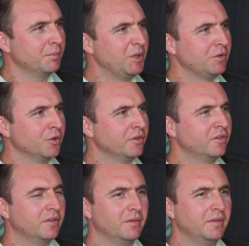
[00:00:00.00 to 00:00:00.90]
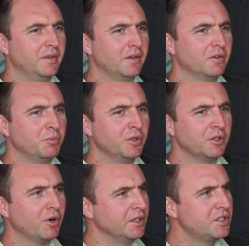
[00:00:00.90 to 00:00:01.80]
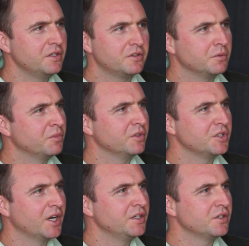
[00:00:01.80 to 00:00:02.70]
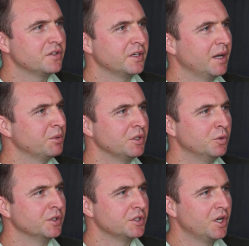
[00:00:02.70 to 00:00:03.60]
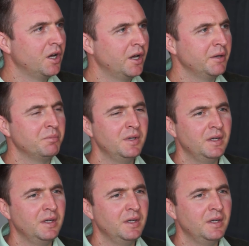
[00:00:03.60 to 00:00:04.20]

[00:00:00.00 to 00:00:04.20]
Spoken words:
because there's some really great systems and changes that are happening all the time.